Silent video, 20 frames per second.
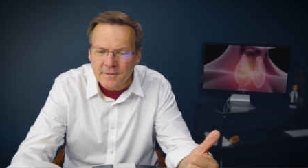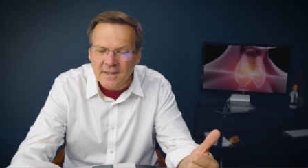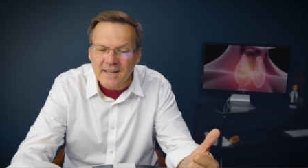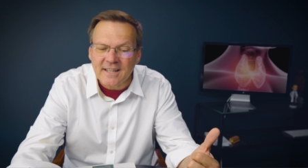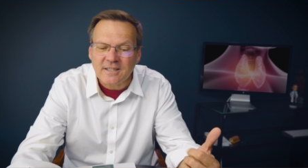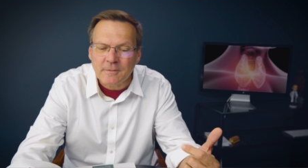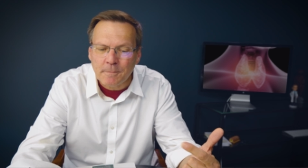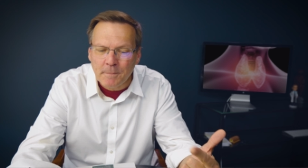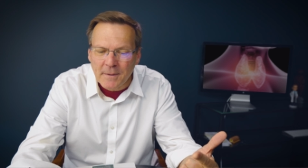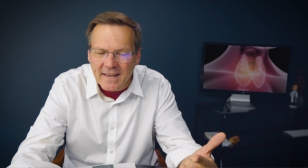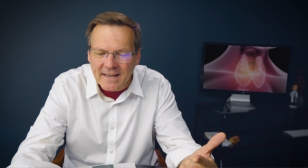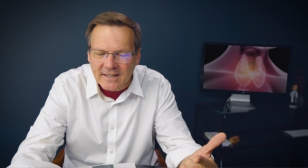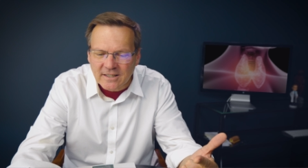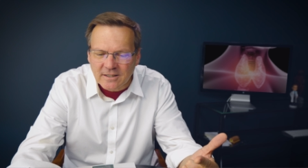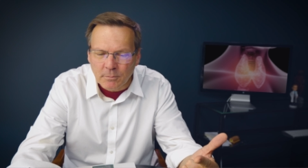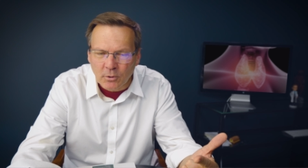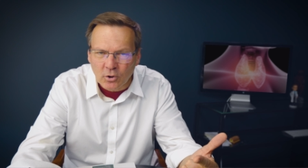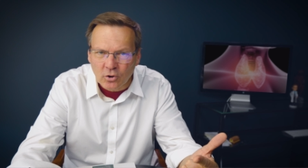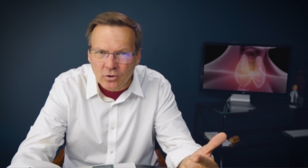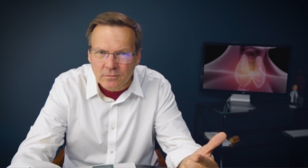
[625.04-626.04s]
it's
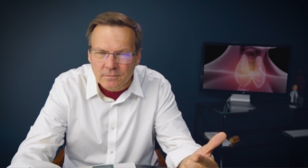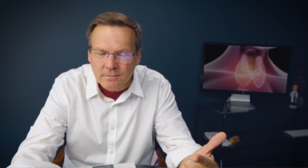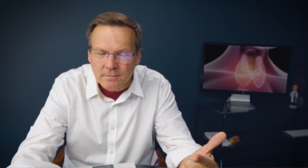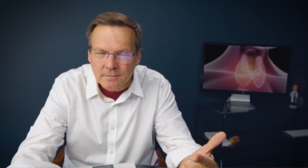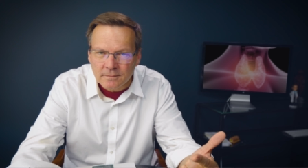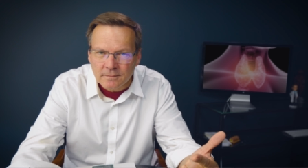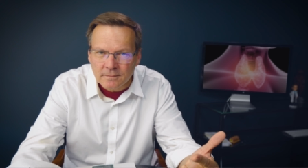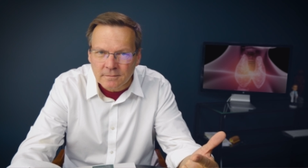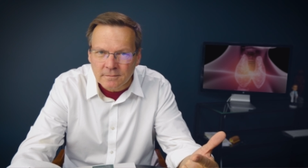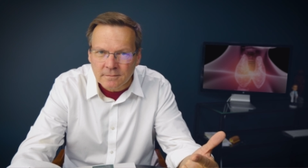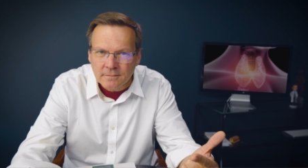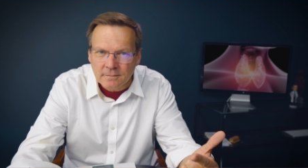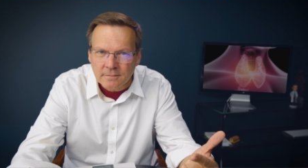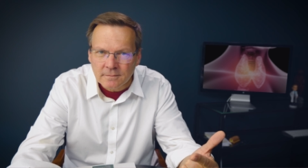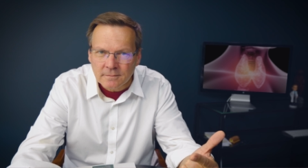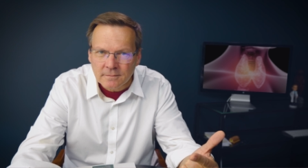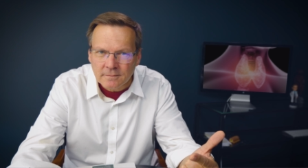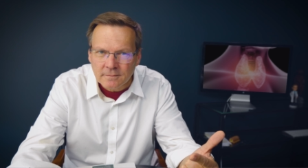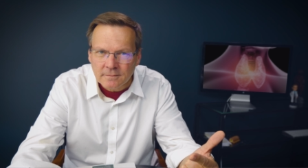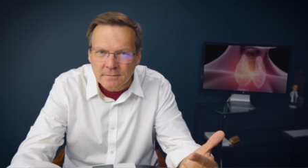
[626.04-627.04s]
peaceable,
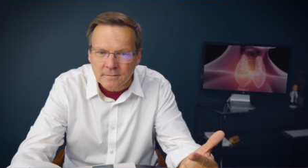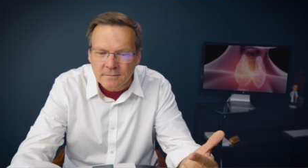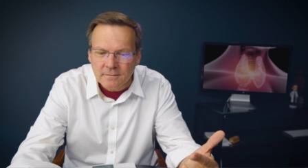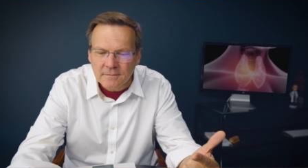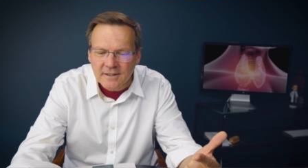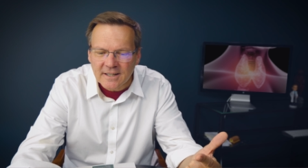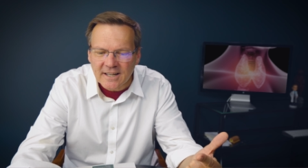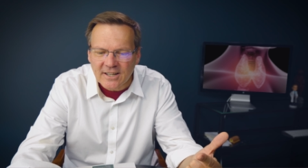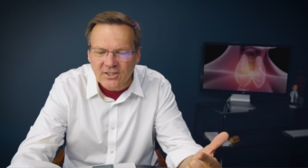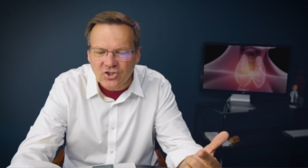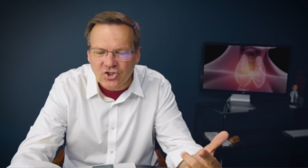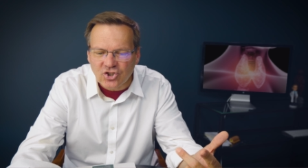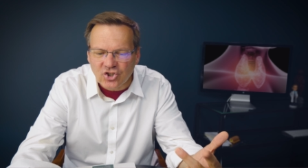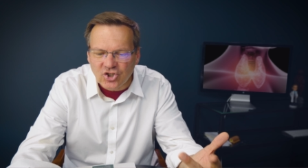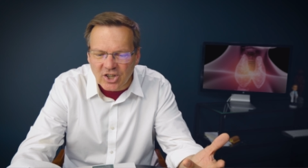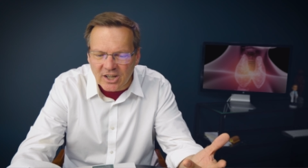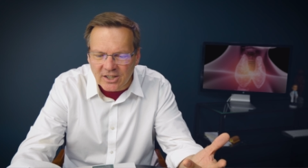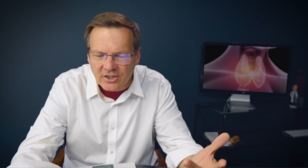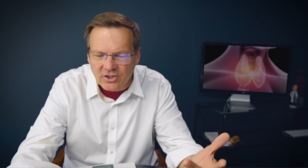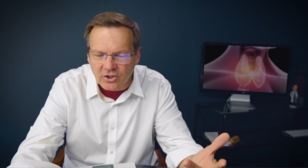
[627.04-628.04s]
it's
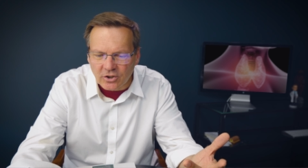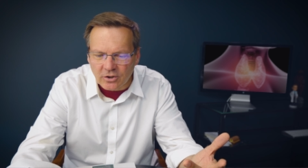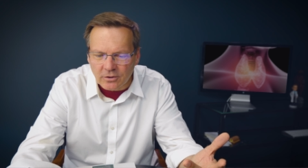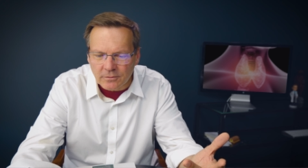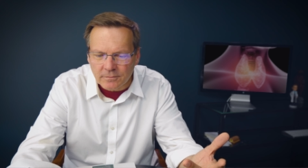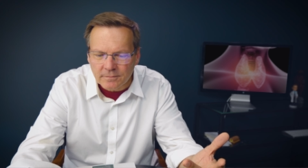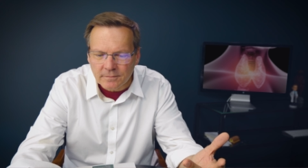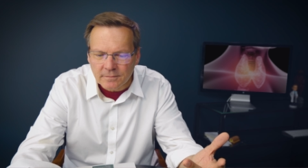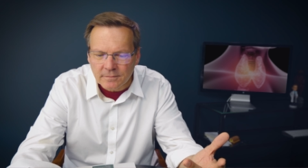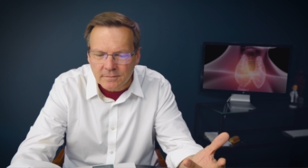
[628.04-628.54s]
gentle,